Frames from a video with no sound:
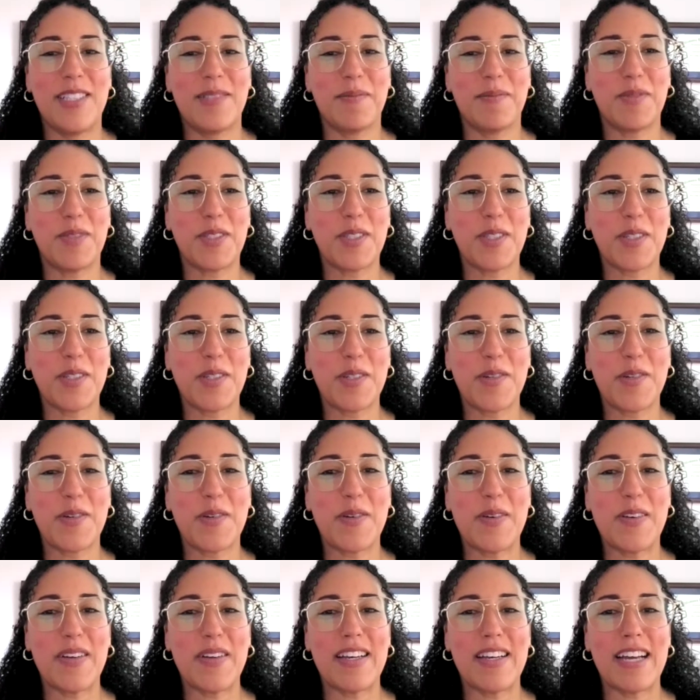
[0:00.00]

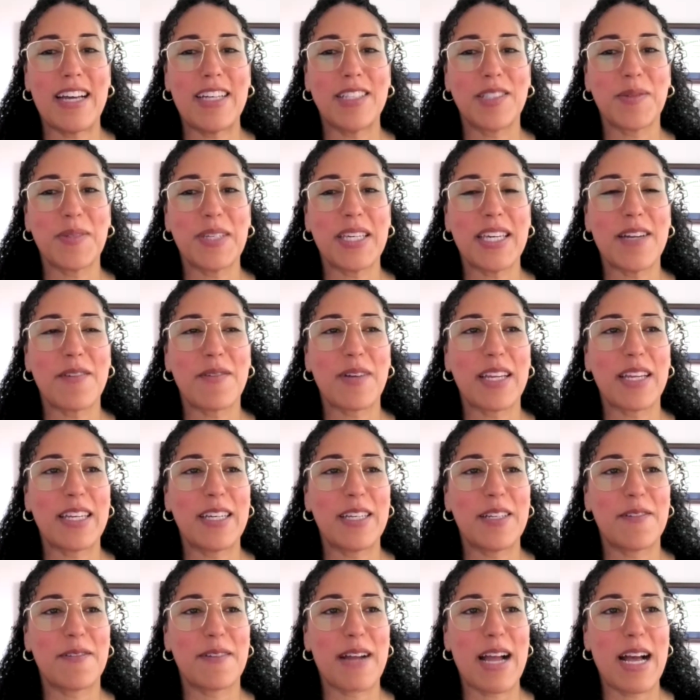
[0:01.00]
So as we get
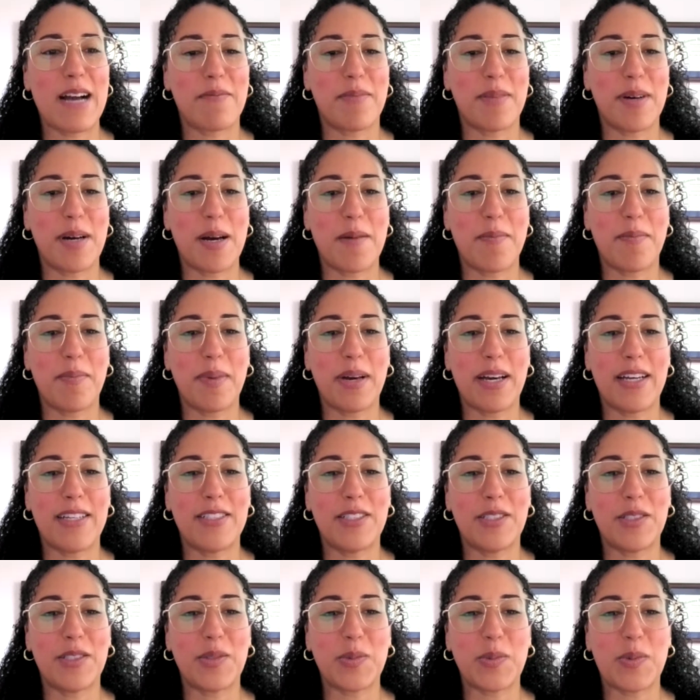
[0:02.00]
ready to wrap up, I
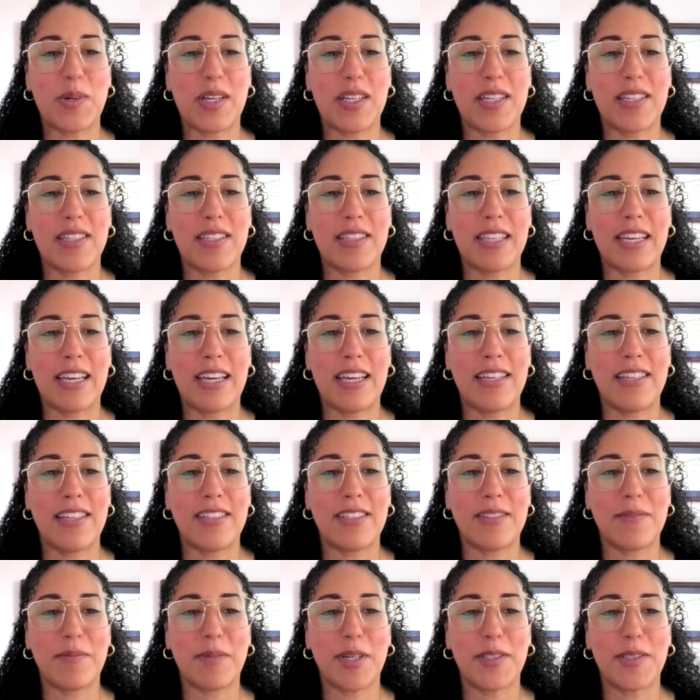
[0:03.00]
just want to
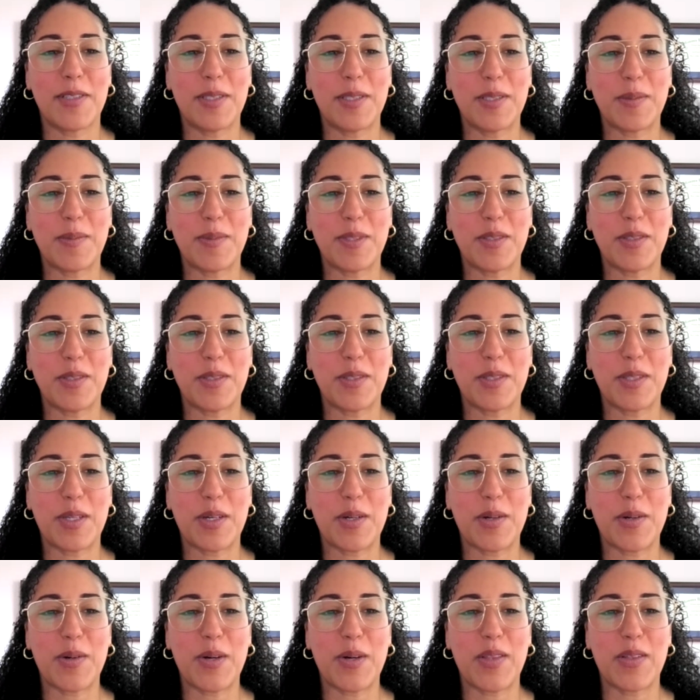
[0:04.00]
let participants
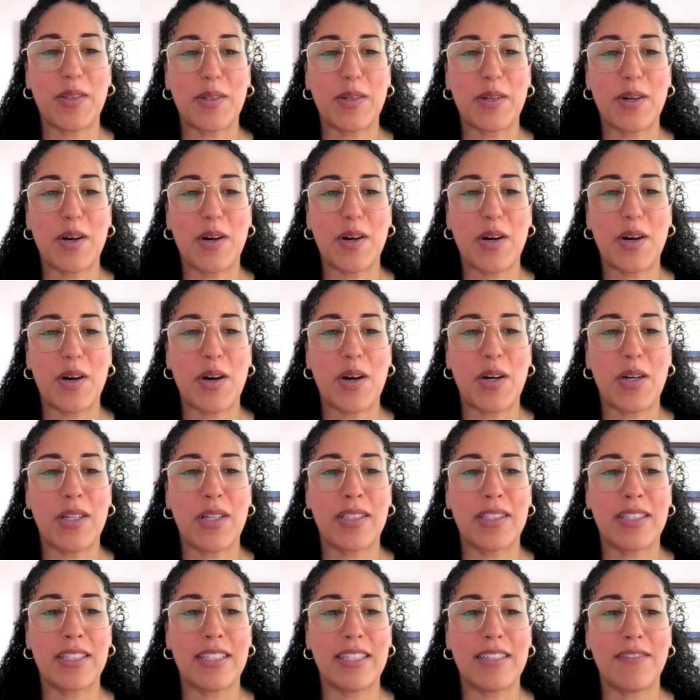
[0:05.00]
know on
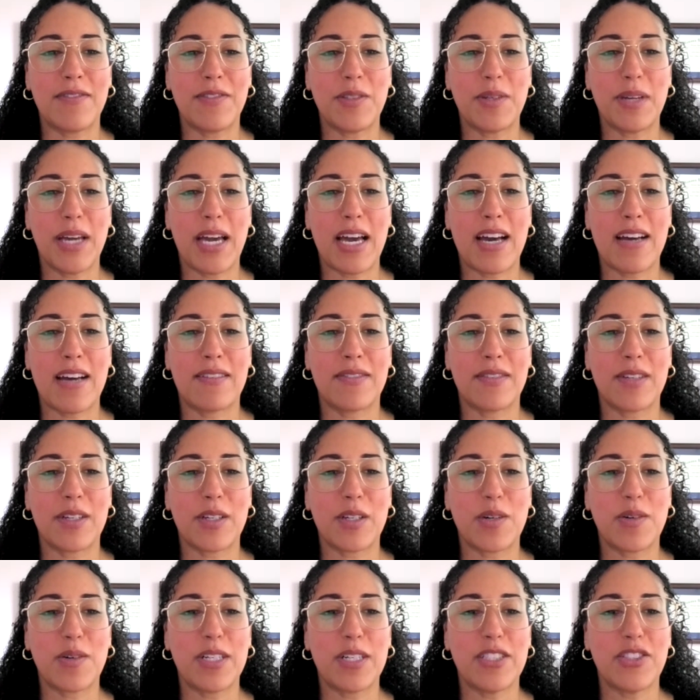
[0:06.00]
call, if you have a
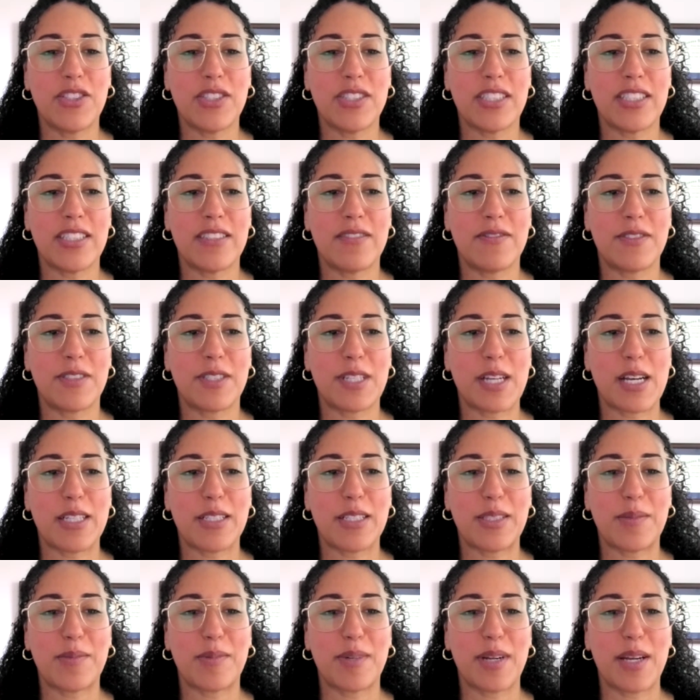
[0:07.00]
question for
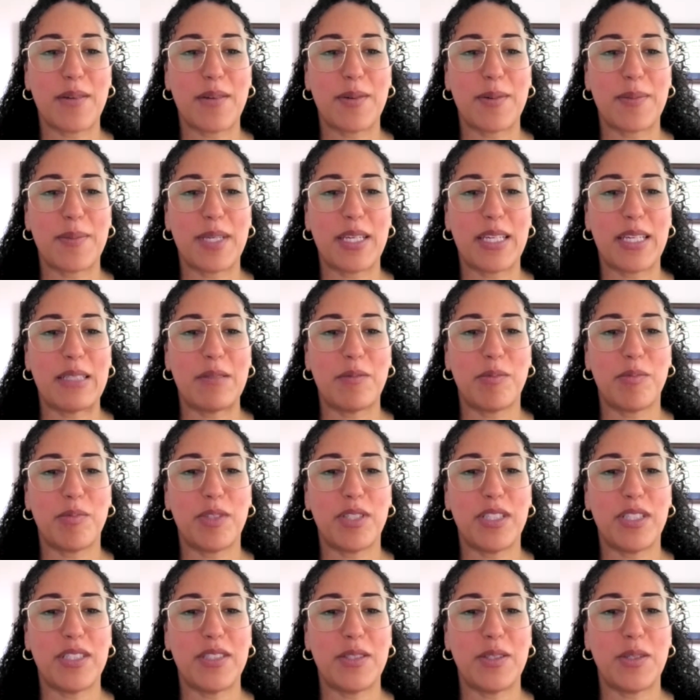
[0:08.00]
Dr. Braverman,
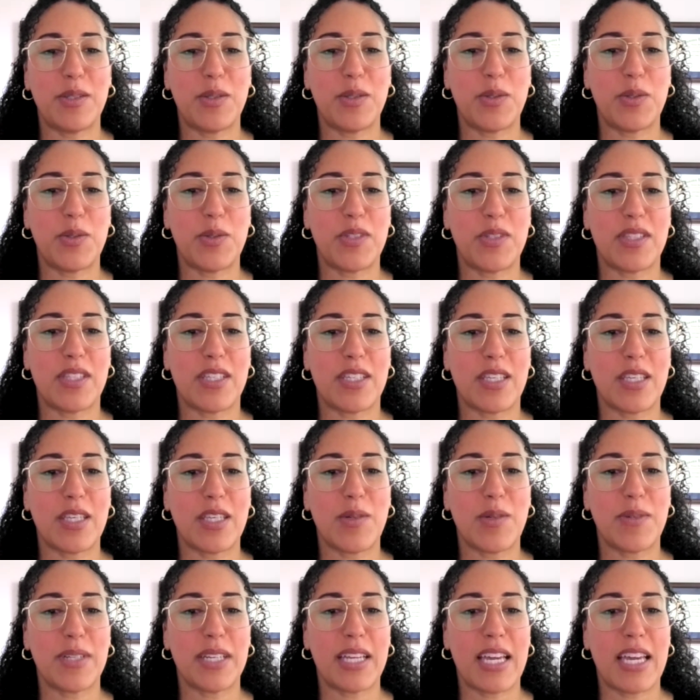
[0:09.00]
please use the
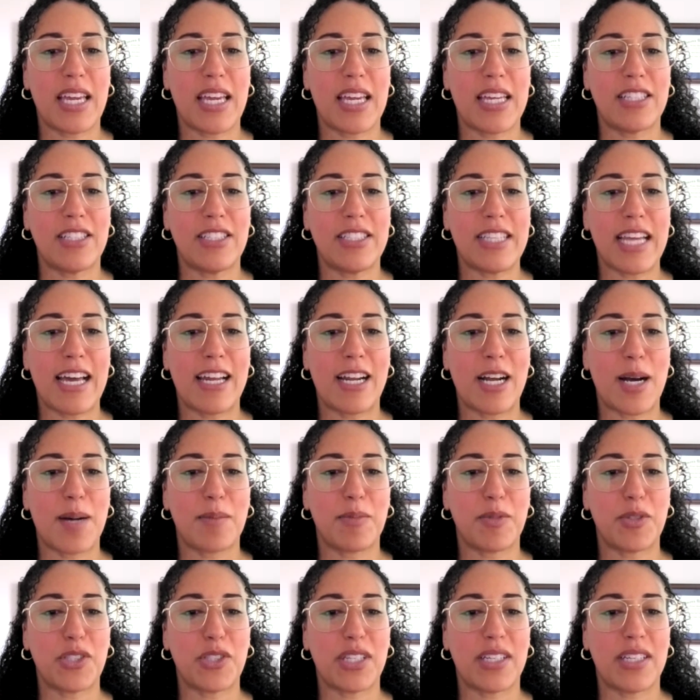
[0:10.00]
Q&A chat
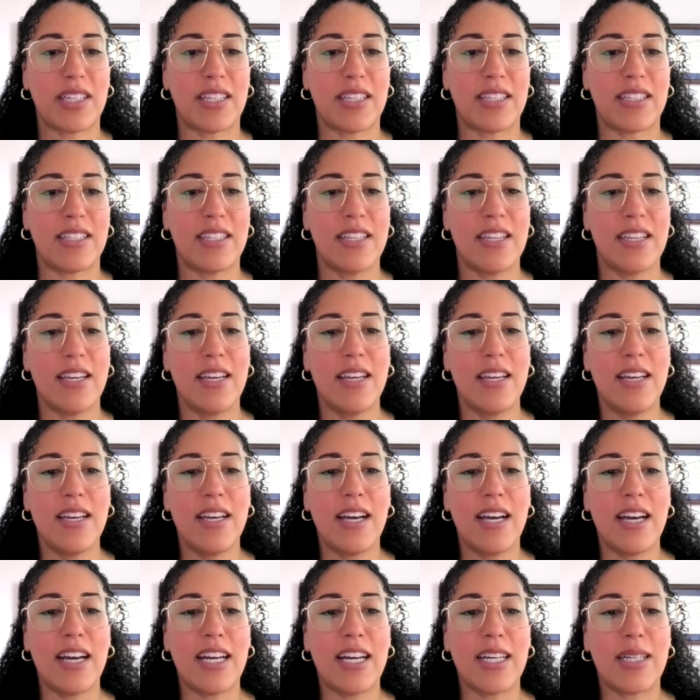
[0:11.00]
option
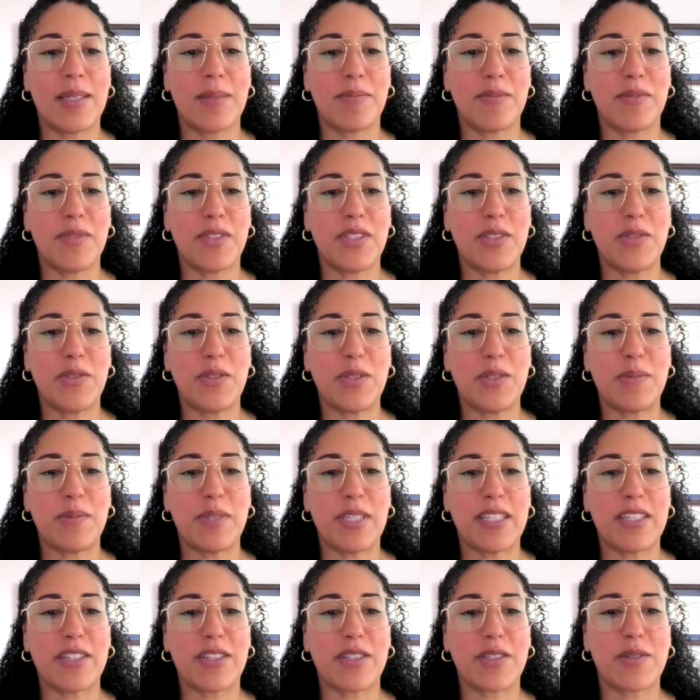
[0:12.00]
to
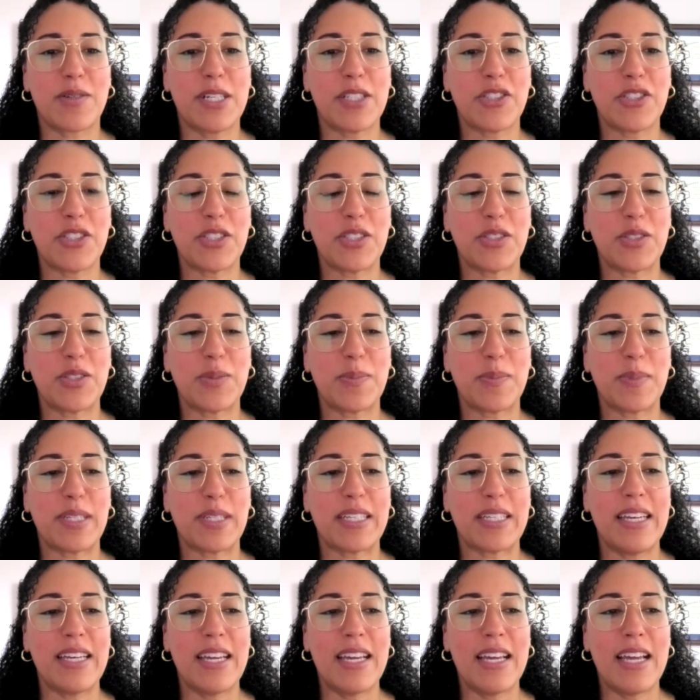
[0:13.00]
submit your questions.
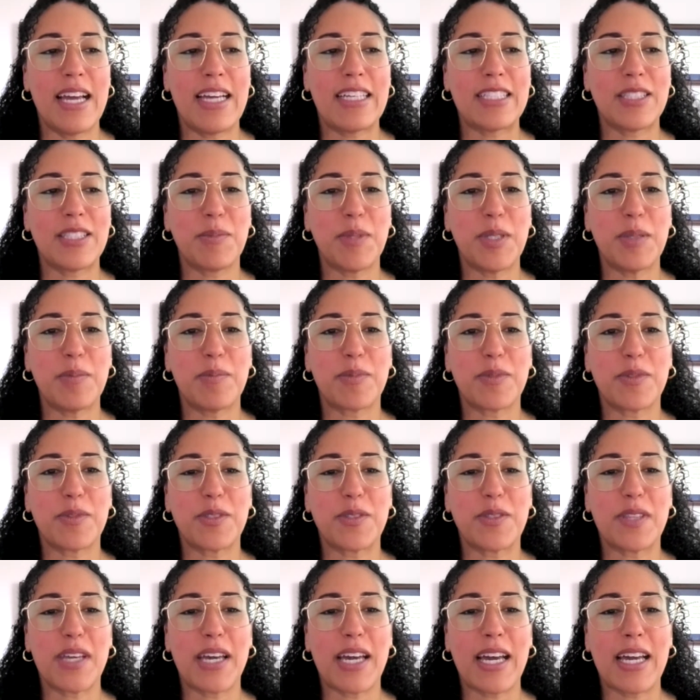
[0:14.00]
But as people
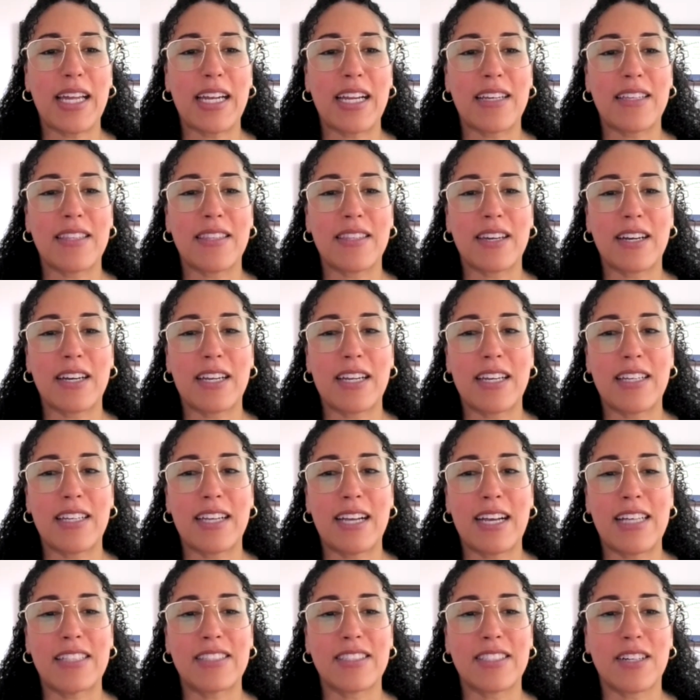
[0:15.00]
do that, I thought I'd
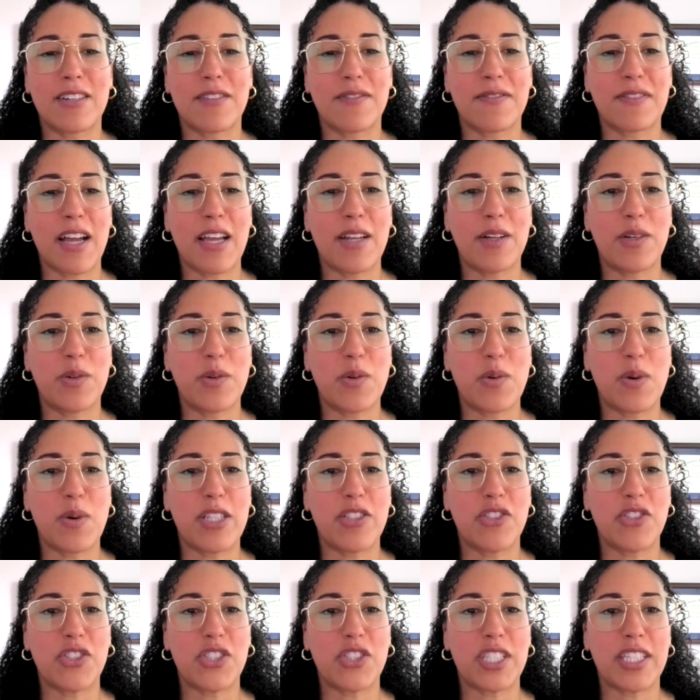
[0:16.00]
ask our final
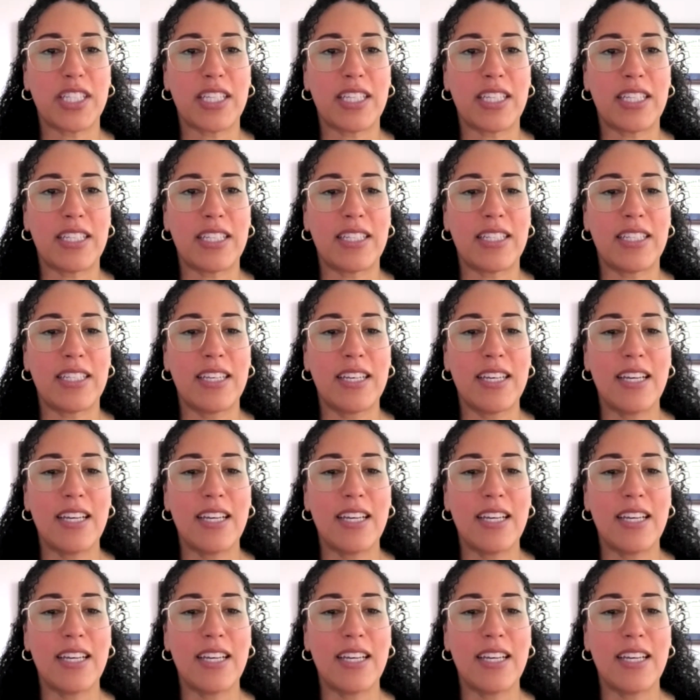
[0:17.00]
question.